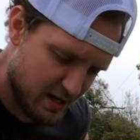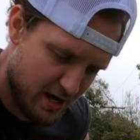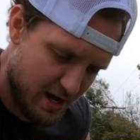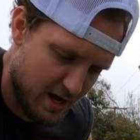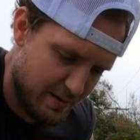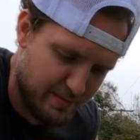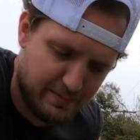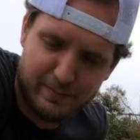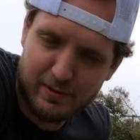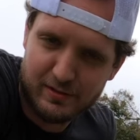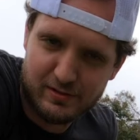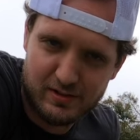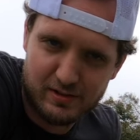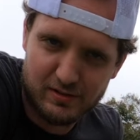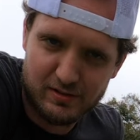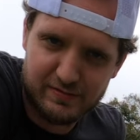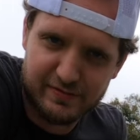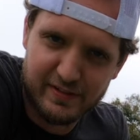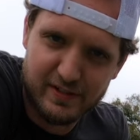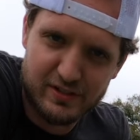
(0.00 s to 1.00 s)
and most of
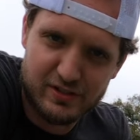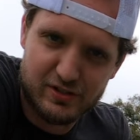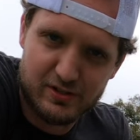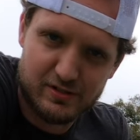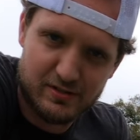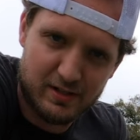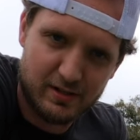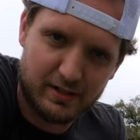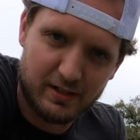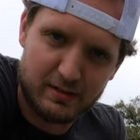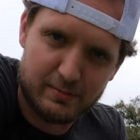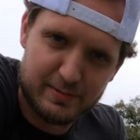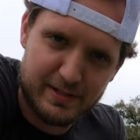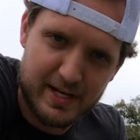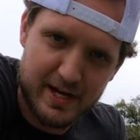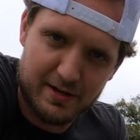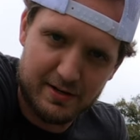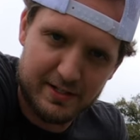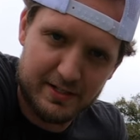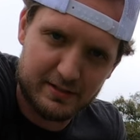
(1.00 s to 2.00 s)
those finishers are gonna
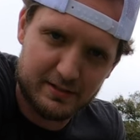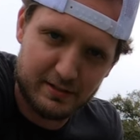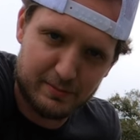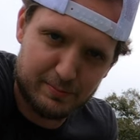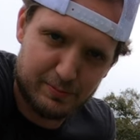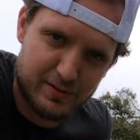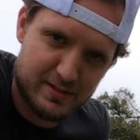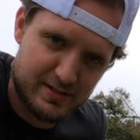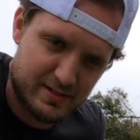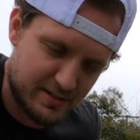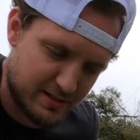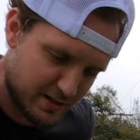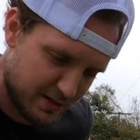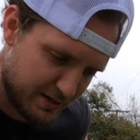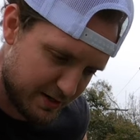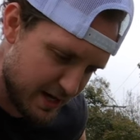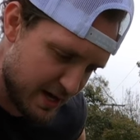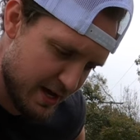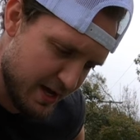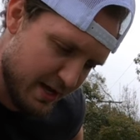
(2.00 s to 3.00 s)
be out here in the prison
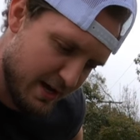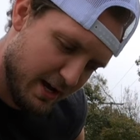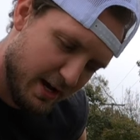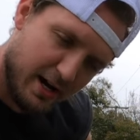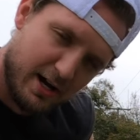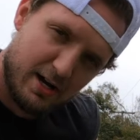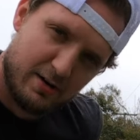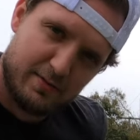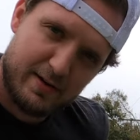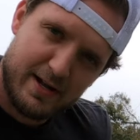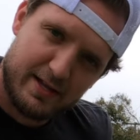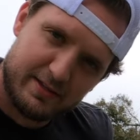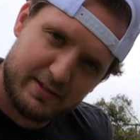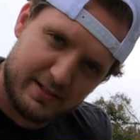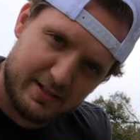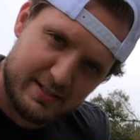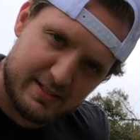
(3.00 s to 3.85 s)
yard rather than